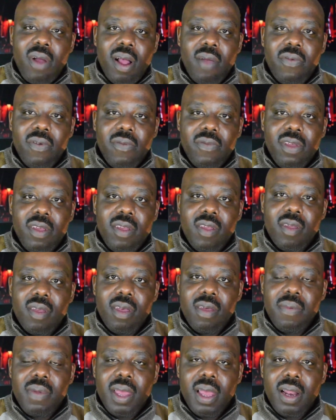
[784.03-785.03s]
of this
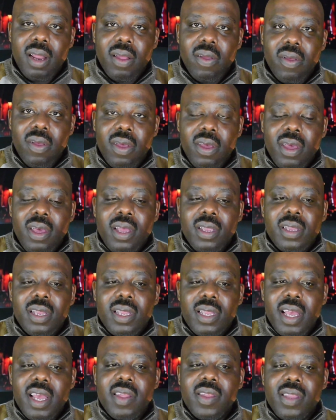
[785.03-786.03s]
subheading that
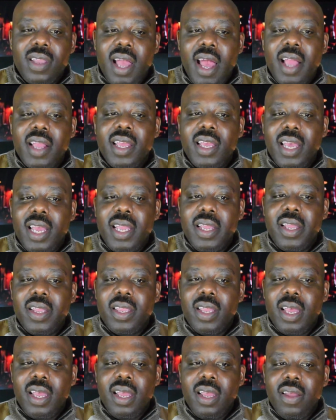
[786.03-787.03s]
that's not
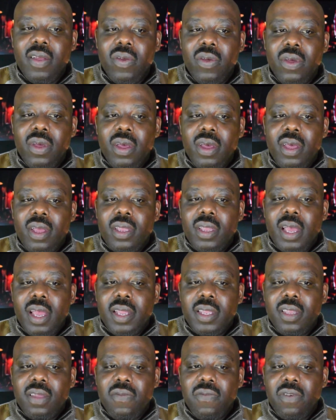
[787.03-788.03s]
anything that
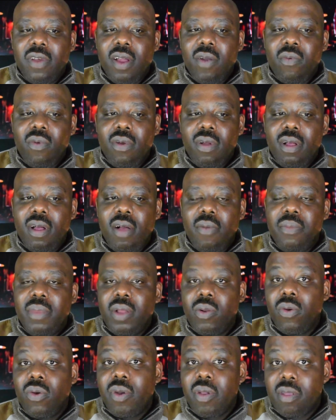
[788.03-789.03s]
the federal government
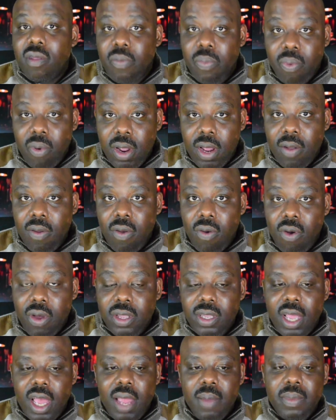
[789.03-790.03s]
or the Supreme Court,
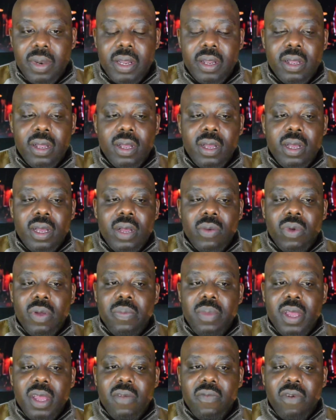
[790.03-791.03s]
namely, would
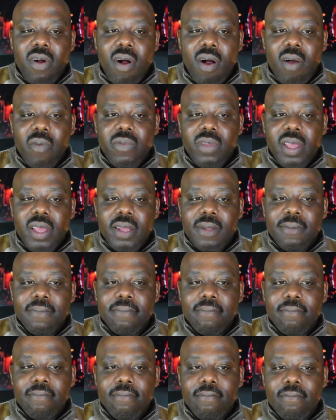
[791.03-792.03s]
be involved in.
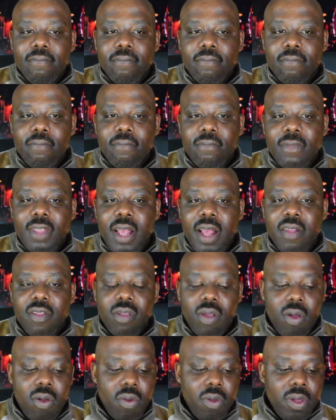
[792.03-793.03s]
And
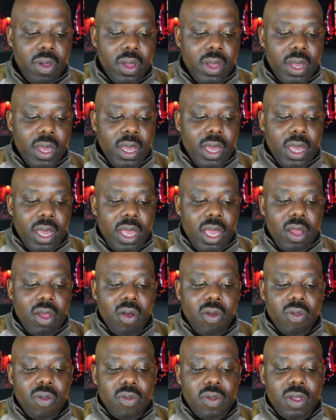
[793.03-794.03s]
so it
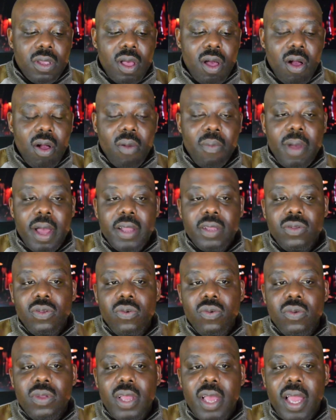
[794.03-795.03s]
goes on to talk about,
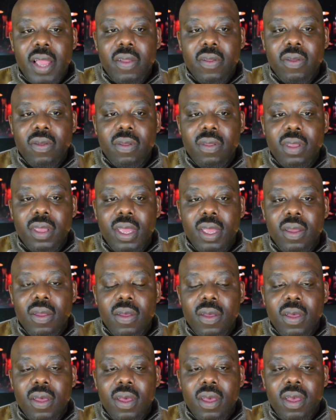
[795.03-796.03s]
too, that the
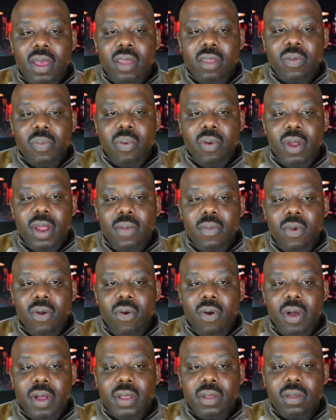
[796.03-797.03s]
Supreme
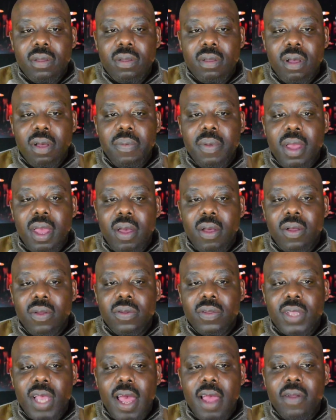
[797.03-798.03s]
Court upheld
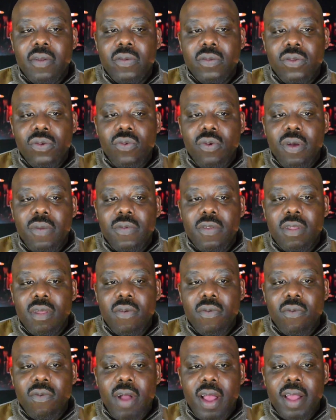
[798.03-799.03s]
Title II of the Civil
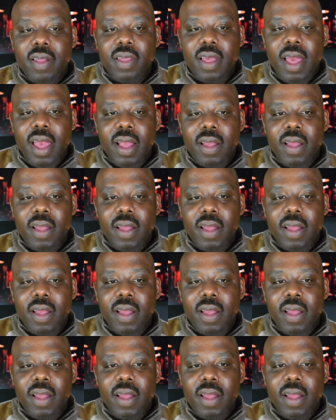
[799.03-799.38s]
Rights Act.